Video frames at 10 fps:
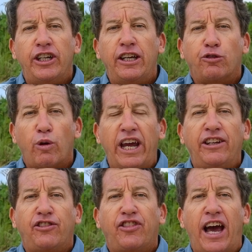has
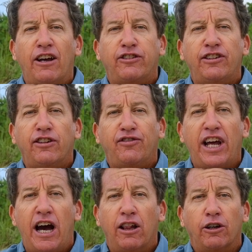raised thousands of
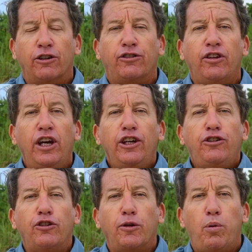dollars
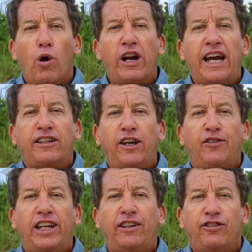to support
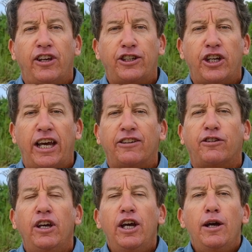activities such
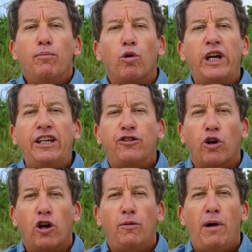as marine
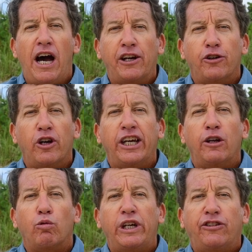turtle monitoring
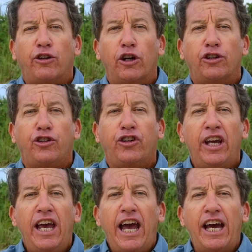and research,
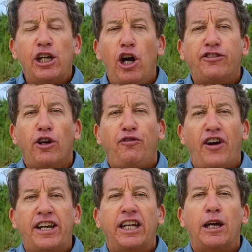and also
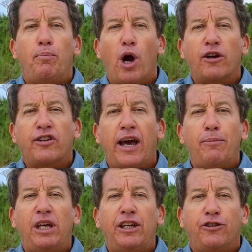funding a
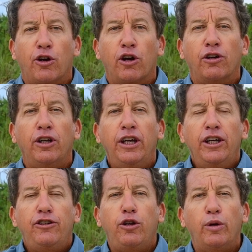part-time intern
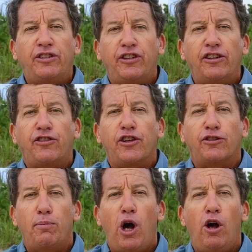to assist the
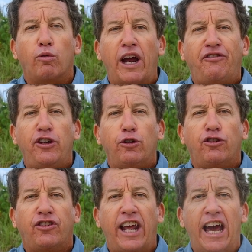small refuge
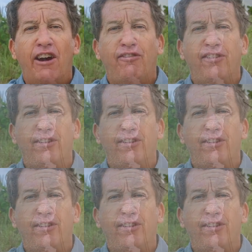staff.